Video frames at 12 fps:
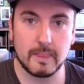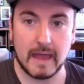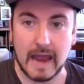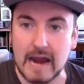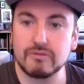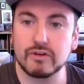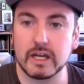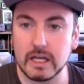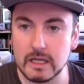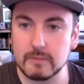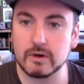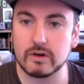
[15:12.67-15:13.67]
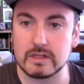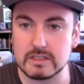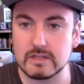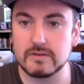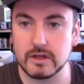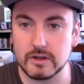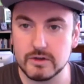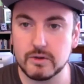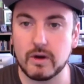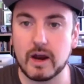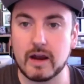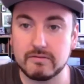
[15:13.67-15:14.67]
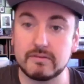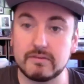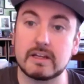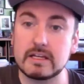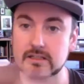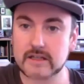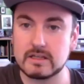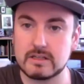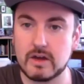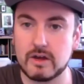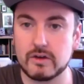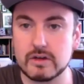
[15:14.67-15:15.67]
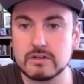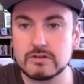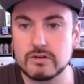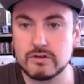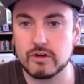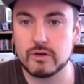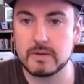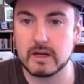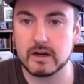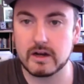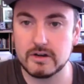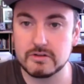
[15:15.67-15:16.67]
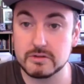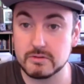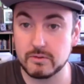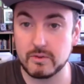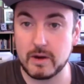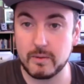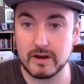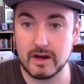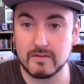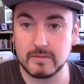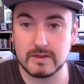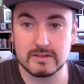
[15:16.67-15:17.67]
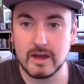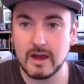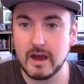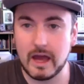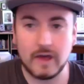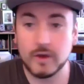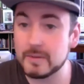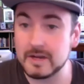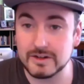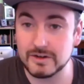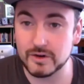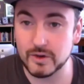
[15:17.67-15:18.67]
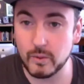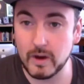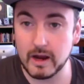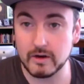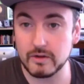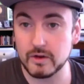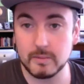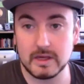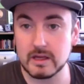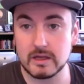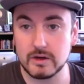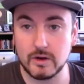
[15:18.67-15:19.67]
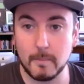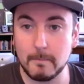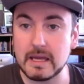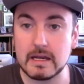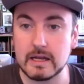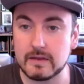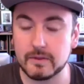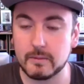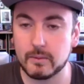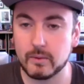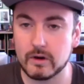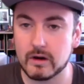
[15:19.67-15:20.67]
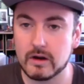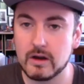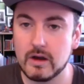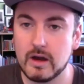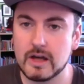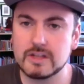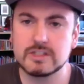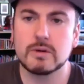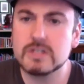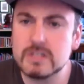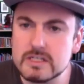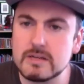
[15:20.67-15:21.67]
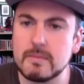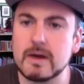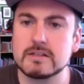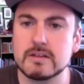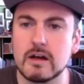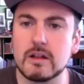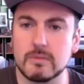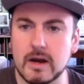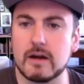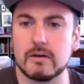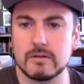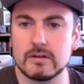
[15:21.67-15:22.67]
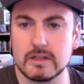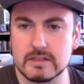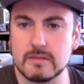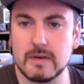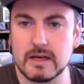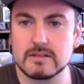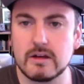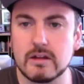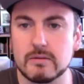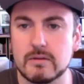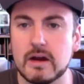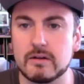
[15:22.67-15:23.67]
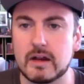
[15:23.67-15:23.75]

African immigrants living in Ukraine fleeing to these other Eastern European countries with right-wing governments, and they're being turned away, or they're being, you know, beaten at the border. And so it's just a mess all around. It's a mess all around.